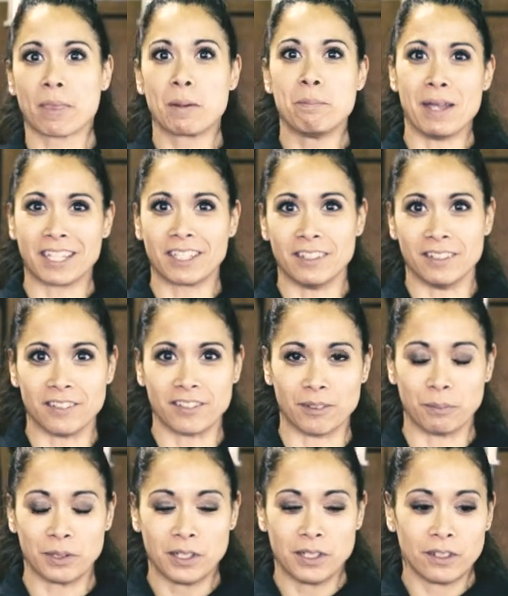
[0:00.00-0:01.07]

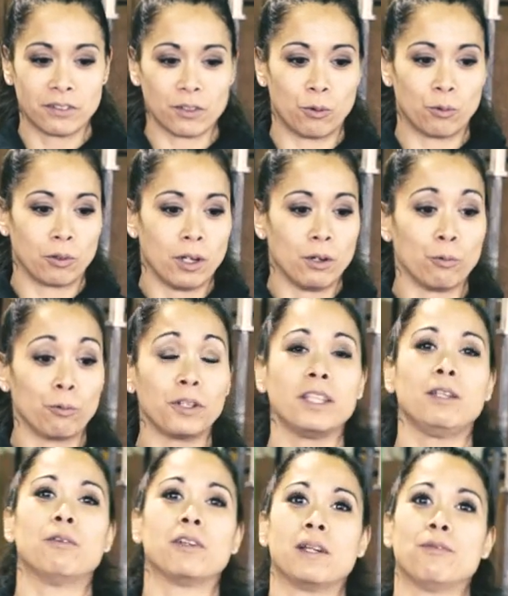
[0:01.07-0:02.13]
mechanism. So
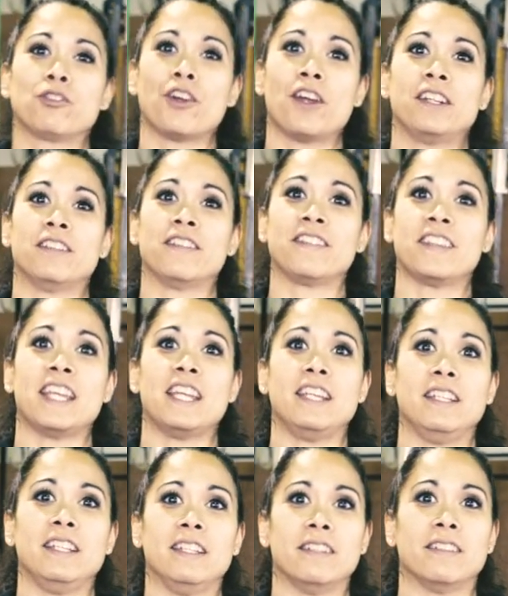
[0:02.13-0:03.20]
really what I'm trying to
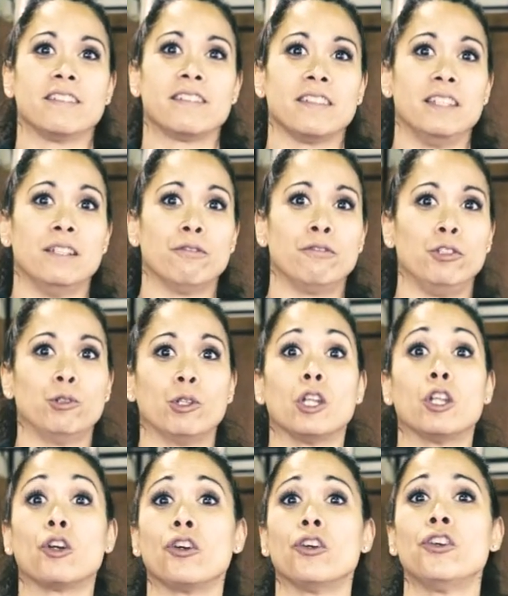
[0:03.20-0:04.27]
say is, if you
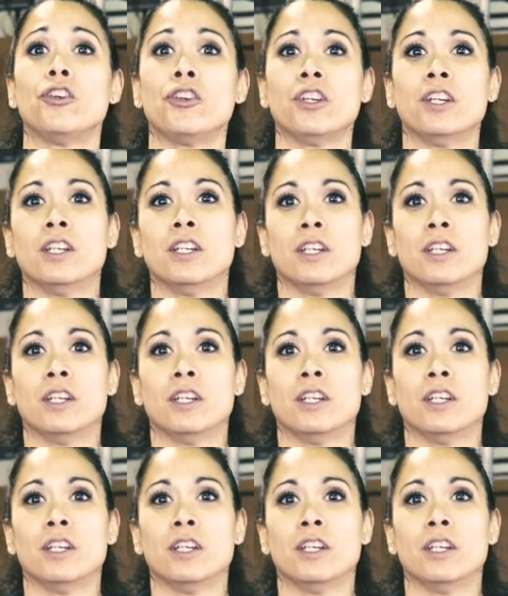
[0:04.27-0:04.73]
learn